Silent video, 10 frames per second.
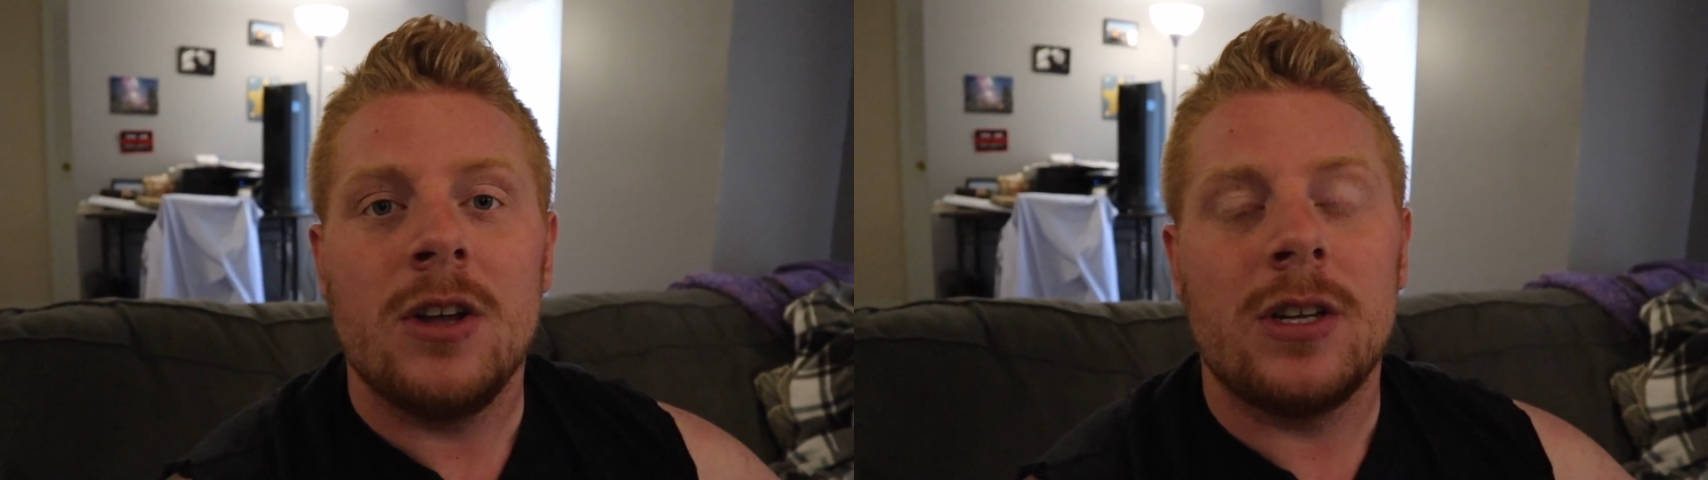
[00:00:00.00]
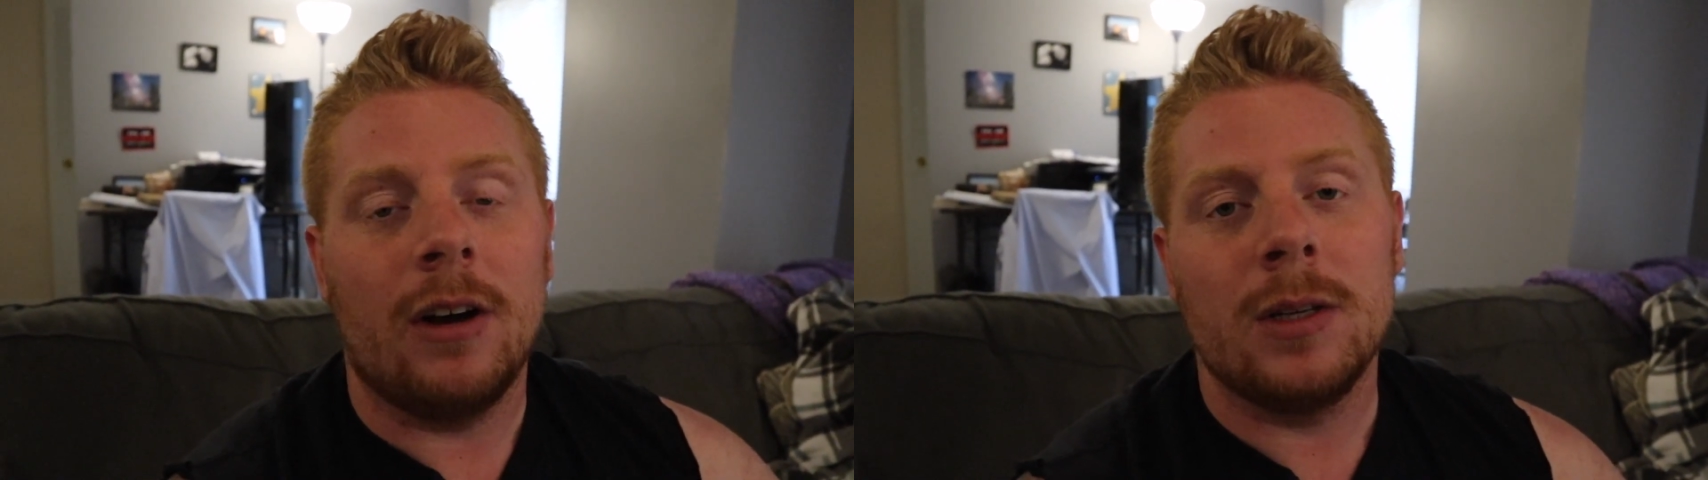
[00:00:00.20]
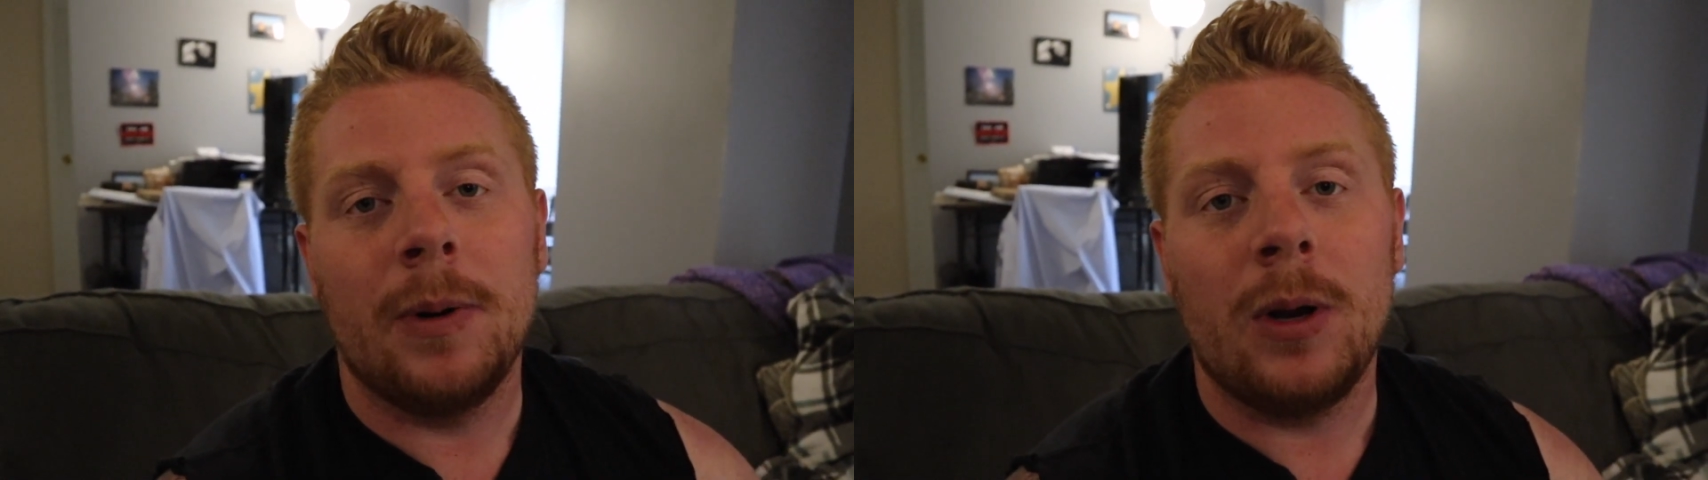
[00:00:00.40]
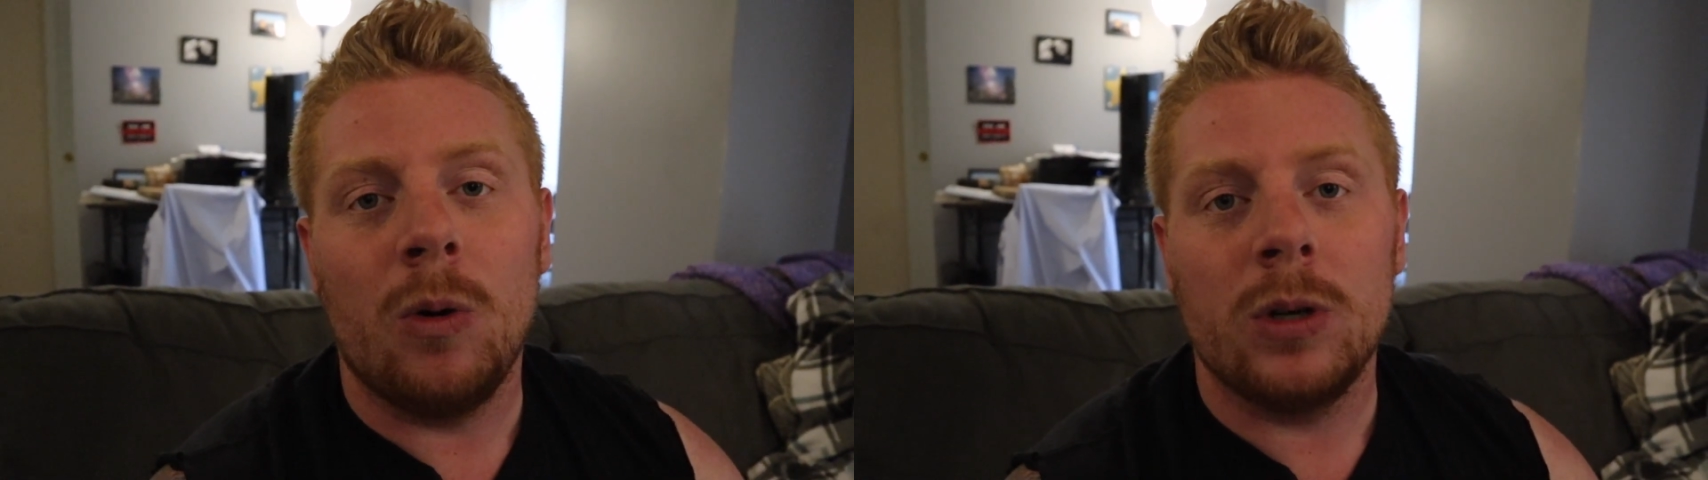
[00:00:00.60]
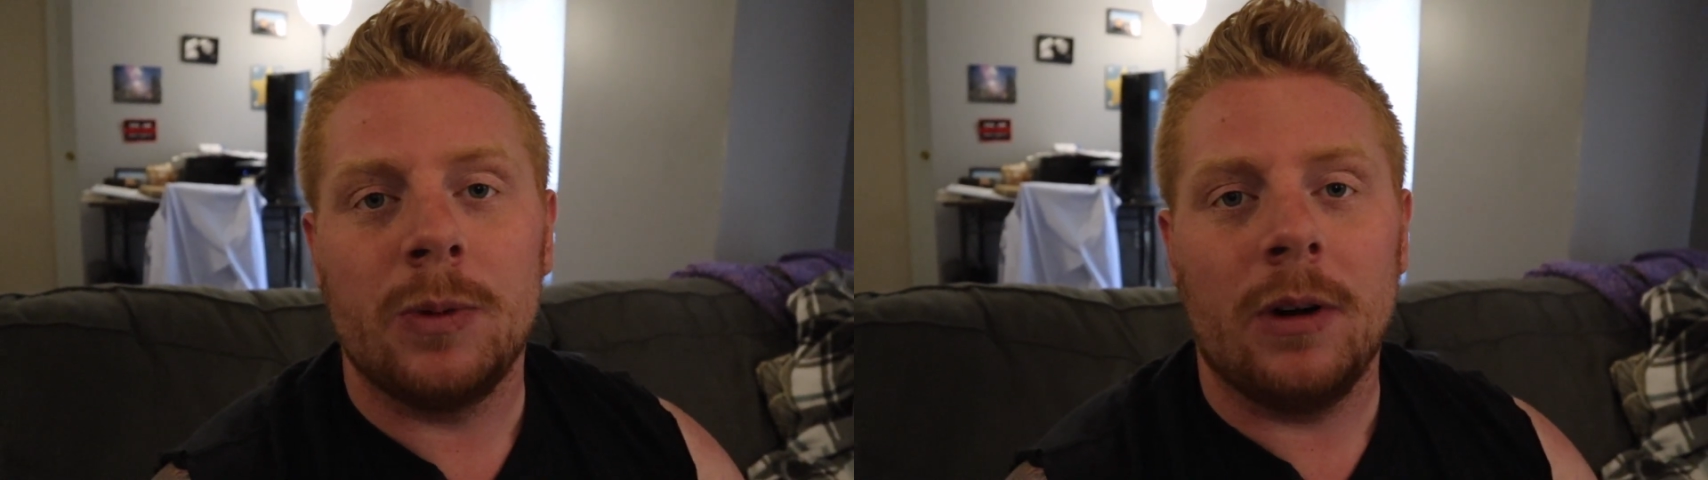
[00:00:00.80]
So that was pretty
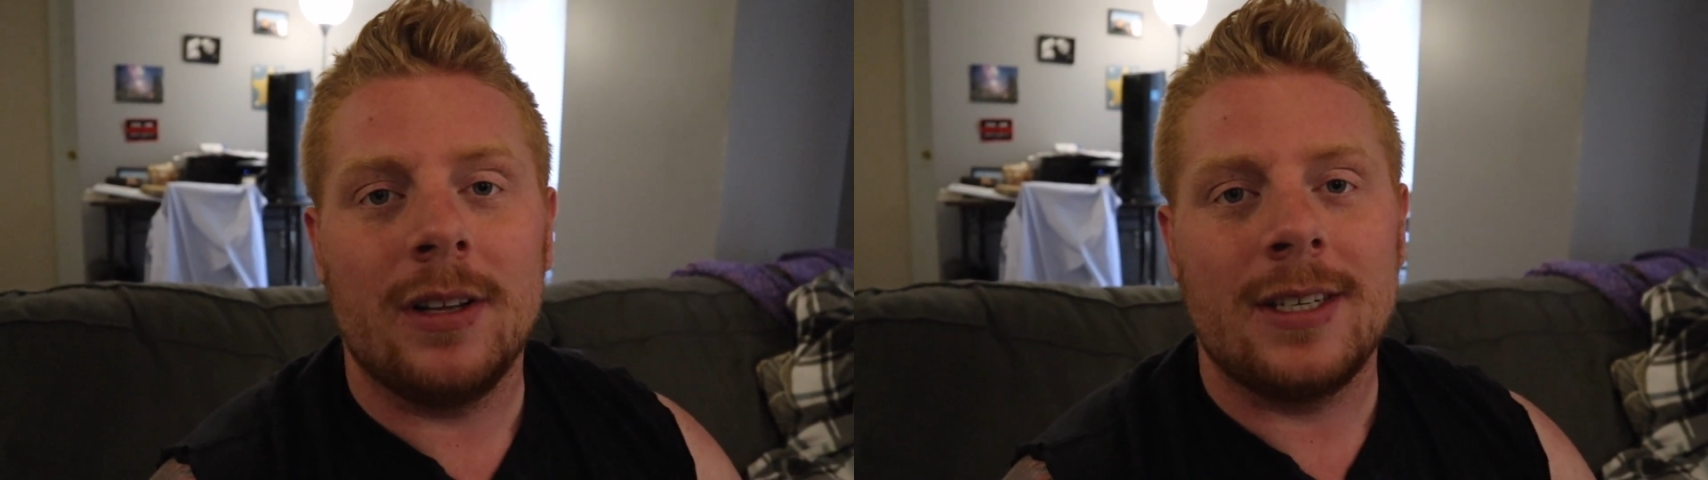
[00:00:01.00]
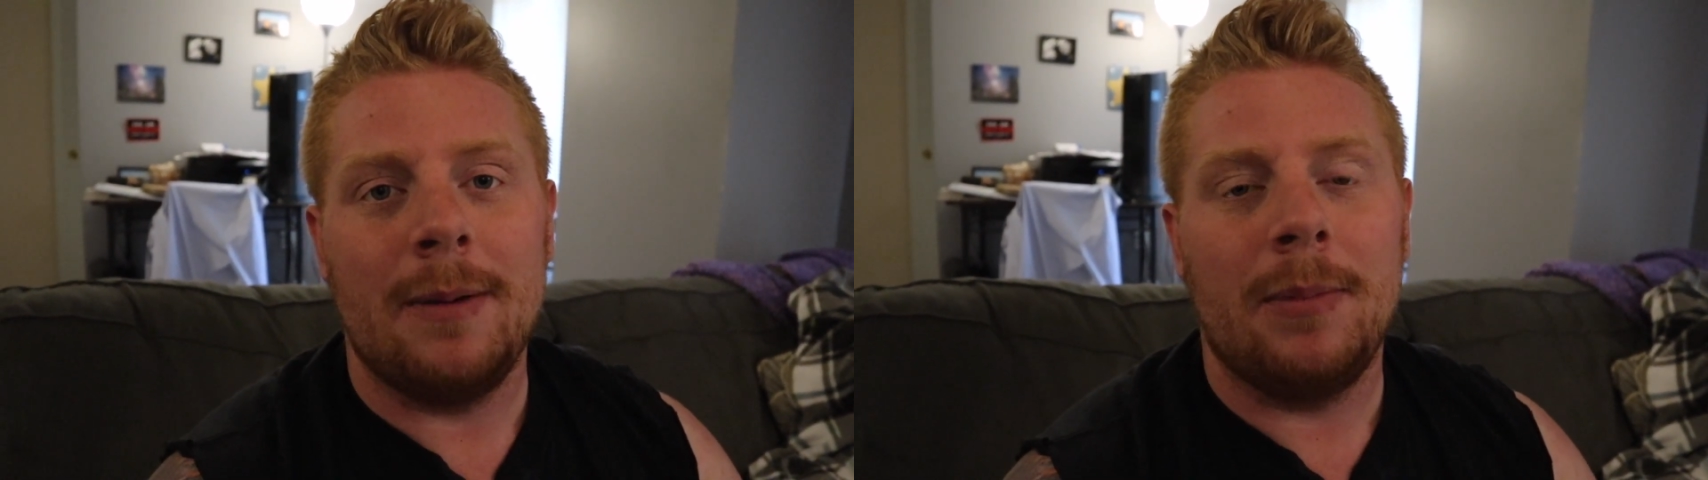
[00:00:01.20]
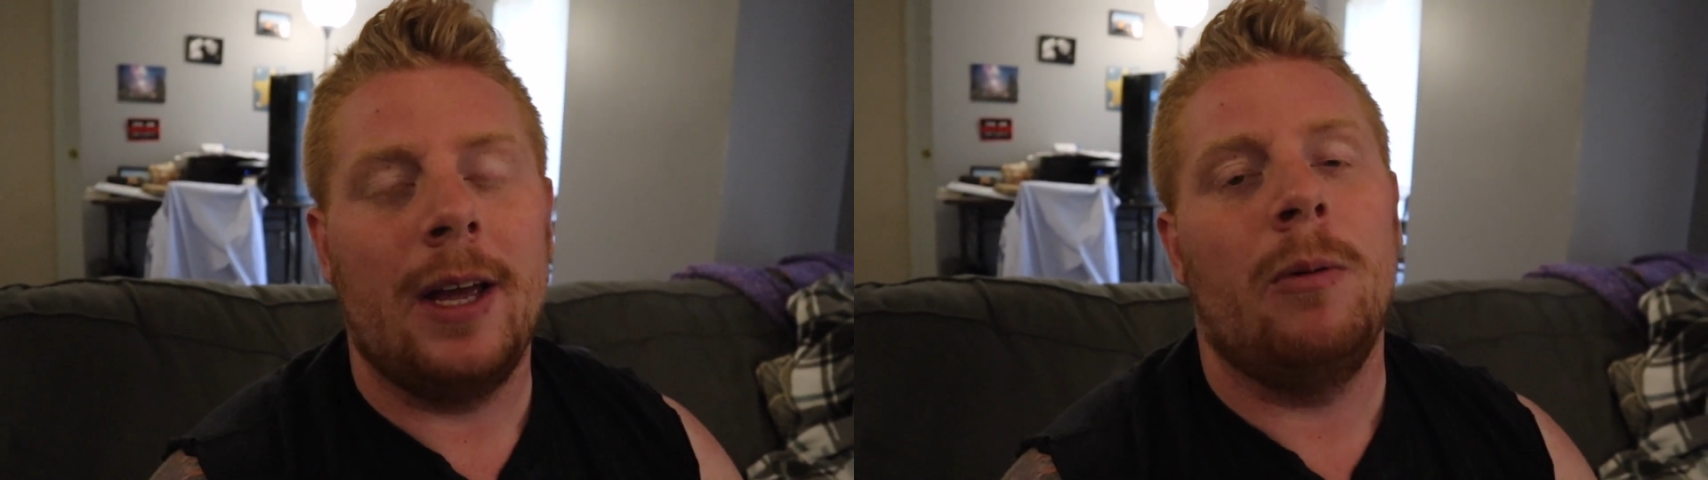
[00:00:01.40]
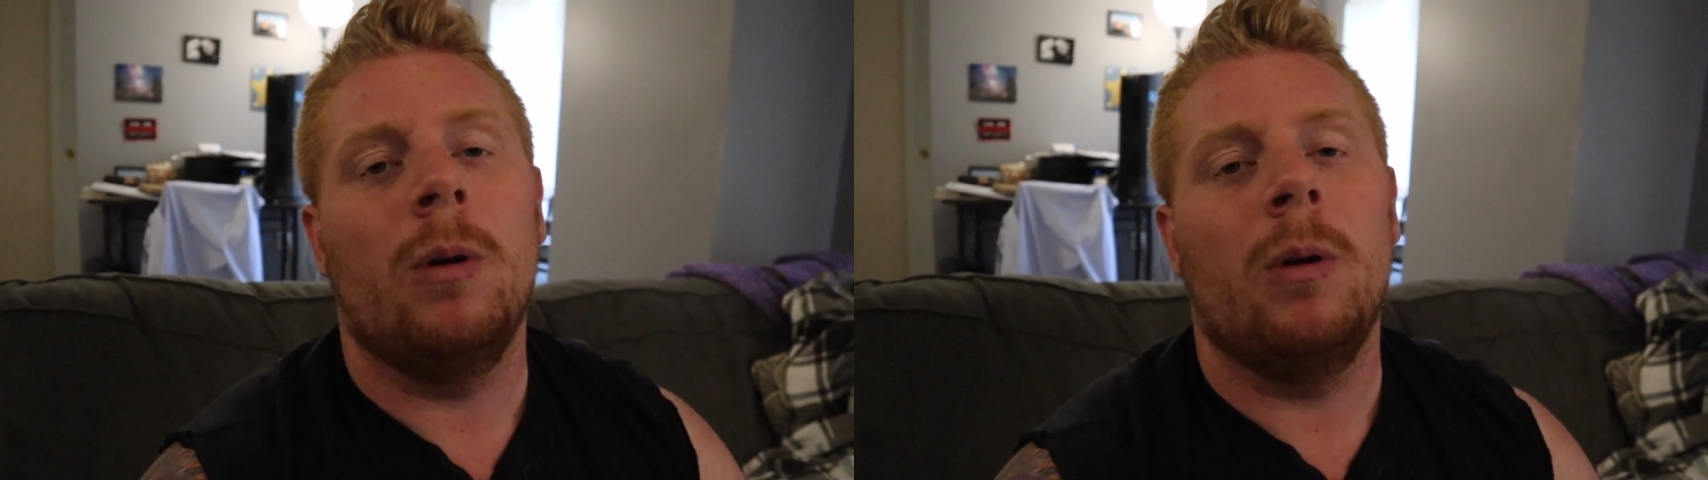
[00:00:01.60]
cool. So we're on the same plane.